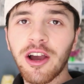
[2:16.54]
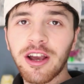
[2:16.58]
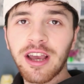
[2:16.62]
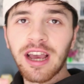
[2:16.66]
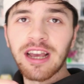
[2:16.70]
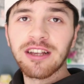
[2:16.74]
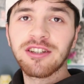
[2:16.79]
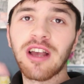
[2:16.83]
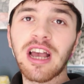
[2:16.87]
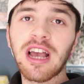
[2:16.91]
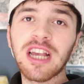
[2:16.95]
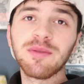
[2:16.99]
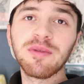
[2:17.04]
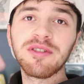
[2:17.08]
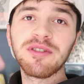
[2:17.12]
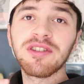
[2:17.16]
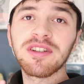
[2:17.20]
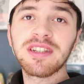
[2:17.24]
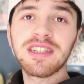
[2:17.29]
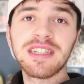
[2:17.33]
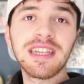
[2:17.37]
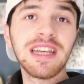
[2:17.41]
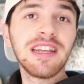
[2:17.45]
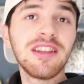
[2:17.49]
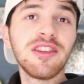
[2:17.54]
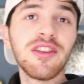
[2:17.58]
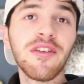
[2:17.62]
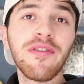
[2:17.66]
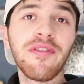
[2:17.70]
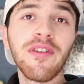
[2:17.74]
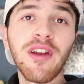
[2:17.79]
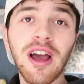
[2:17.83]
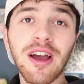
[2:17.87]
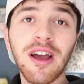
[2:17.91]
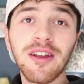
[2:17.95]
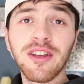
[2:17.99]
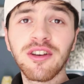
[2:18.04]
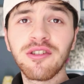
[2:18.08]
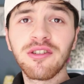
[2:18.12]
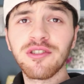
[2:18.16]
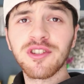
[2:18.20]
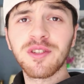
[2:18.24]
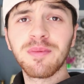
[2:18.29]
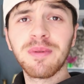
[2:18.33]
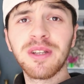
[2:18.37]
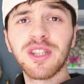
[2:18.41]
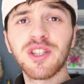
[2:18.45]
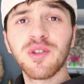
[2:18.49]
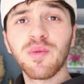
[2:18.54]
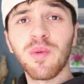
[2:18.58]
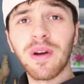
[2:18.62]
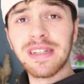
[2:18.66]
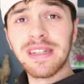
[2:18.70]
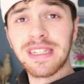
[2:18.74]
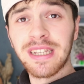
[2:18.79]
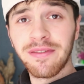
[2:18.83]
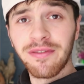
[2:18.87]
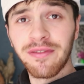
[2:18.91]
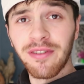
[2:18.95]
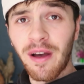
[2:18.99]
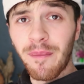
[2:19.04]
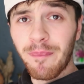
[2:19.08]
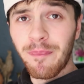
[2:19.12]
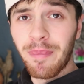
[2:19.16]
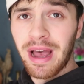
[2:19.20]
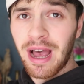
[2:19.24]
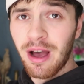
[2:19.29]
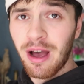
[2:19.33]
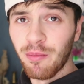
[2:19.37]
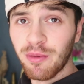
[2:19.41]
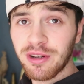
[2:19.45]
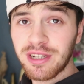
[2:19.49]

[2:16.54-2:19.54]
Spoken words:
Okay, so as we just seen, the flight only cost me £25,